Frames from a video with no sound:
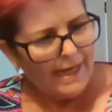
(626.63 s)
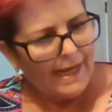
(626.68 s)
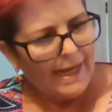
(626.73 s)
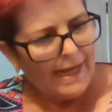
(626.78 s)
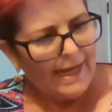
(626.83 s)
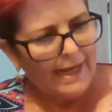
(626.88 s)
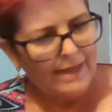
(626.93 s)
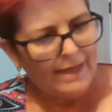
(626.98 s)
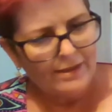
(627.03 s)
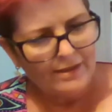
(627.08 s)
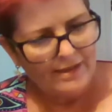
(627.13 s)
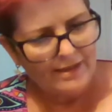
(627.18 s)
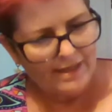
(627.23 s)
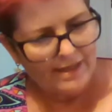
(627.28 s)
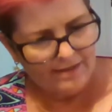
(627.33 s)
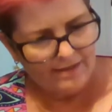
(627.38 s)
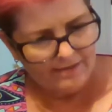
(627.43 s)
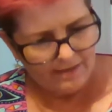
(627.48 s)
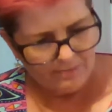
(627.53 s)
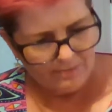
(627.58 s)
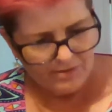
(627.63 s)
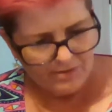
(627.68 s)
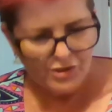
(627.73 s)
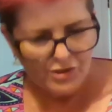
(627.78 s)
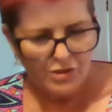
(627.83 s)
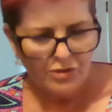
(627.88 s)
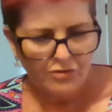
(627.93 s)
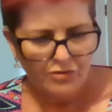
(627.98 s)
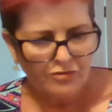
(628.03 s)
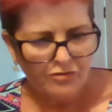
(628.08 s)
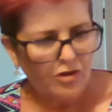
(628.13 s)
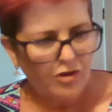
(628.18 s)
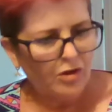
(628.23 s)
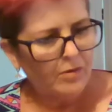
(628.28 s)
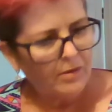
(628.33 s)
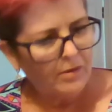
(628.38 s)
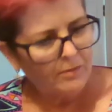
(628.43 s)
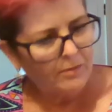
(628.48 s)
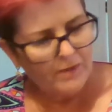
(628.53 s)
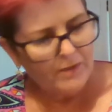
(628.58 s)
and then Debbie Shaw's
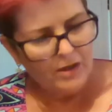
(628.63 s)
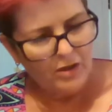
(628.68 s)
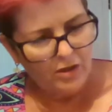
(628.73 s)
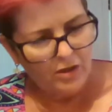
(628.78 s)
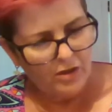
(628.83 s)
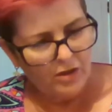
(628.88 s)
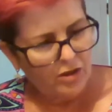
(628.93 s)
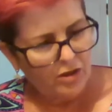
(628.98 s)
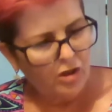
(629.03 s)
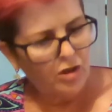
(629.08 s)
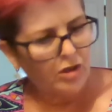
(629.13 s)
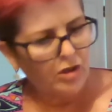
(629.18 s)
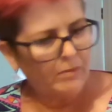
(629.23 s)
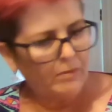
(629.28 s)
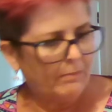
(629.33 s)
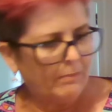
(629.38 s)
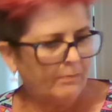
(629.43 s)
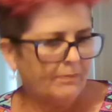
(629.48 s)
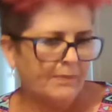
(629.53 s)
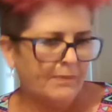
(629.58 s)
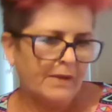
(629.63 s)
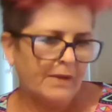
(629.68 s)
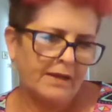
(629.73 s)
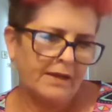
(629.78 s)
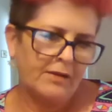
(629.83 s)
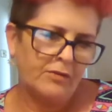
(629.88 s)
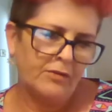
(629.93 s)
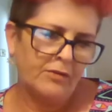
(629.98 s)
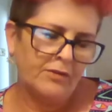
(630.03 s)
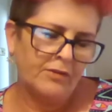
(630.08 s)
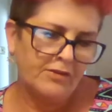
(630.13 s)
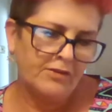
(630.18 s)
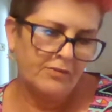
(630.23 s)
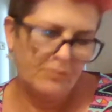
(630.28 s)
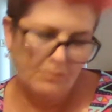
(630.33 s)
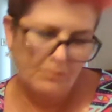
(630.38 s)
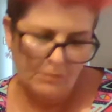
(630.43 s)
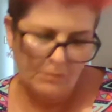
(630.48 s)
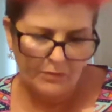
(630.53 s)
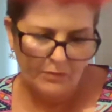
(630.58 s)
got her, her column, and on
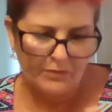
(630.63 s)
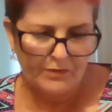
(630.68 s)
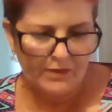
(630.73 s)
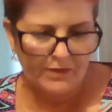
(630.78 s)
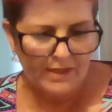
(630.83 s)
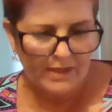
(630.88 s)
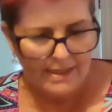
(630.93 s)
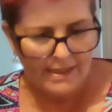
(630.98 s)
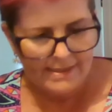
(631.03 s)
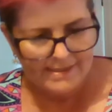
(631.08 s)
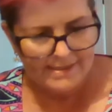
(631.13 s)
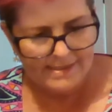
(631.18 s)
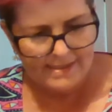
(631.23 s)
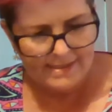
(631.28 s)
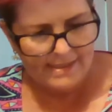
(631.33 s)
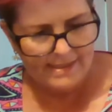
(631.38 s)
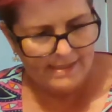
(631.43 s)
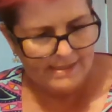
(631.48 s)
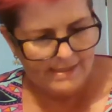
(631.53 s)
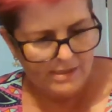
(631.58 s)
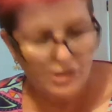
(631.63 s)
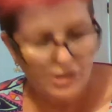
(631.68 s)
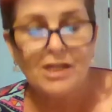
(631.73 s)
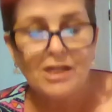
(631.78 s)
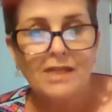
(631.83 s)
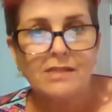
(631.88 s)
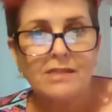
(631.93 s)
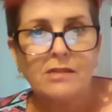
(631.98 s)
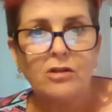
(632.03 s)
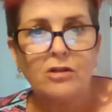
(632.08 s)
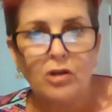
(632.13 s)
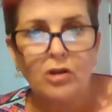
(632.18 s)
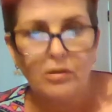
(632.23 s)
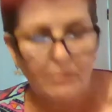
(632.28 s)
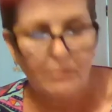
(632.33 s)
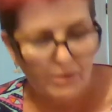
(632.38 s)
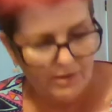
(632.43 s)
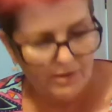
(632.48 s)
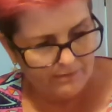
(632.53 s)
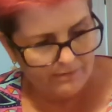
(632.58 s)
this month it is she has a
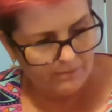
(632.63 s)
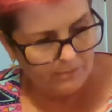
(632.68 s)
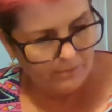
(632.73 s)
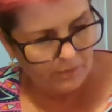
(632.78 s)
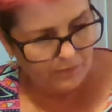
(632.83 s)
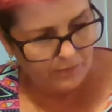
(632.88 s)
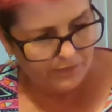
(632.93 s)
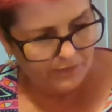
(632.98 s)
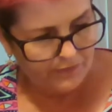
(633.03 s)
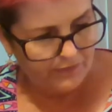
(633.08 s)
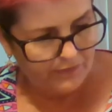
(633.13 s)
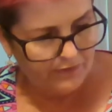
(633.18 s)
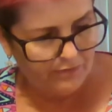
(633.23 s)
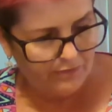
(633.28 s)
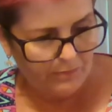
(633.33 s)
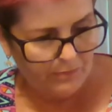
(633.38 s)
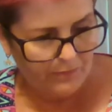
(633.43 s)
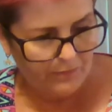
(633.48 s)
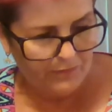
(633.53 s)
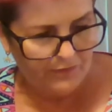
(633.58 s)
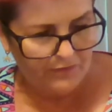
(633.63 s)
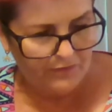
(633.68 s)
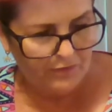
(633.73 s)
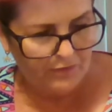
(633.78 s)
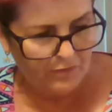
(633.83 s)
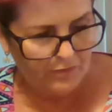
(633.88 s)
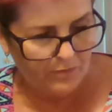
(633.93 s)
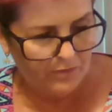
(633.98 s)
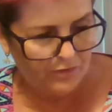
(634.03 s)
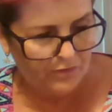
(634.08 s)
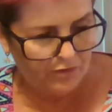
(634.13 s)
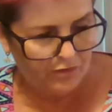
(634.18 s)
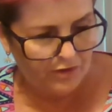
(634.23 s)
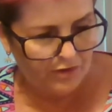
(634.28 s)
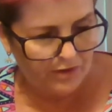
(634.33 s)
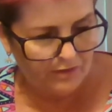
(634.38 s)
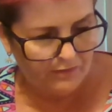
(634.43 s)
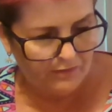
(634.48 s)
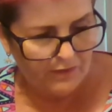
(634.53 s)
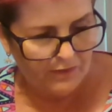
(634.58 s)
column on every month, and this month it's to
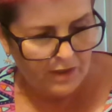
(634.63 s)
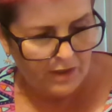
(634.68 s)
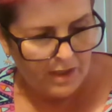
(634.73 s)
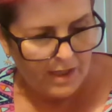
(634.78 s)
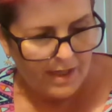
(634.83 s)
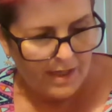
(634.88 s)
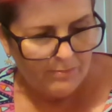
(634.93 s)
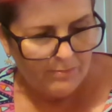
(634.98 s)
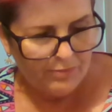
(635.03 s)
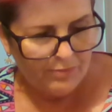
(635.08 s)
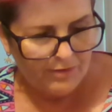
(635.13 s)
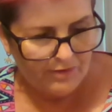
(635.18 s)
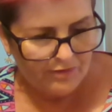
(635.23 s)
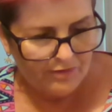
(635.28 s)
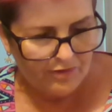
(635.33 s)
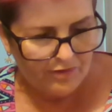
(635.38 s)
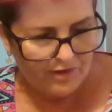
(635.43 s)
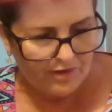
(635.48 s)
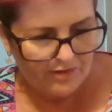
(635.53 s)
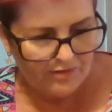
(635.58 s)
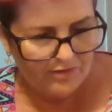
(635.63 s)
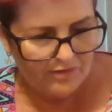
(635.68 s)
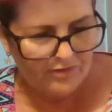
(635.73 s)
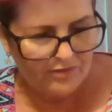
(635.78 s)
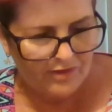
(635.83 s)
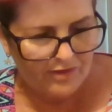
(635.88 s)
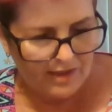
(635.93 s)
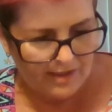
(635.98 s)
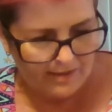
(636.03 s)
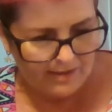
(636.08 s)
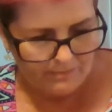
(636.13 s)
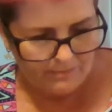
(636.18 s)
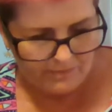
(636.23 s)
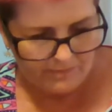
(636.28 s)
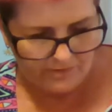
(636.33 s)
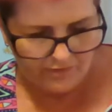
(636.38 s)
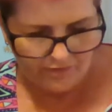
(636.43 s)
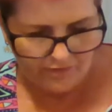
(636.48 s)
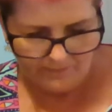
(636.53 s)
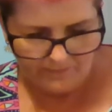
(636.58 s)
achieve princess
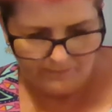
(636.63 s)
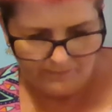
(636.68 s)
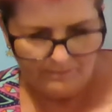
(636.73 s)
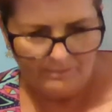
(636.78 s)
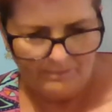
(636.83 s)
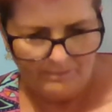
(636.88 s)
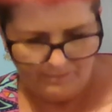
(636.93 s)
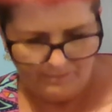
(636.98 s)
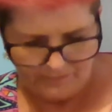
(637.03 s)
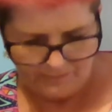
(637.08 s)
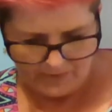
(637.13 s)
seams.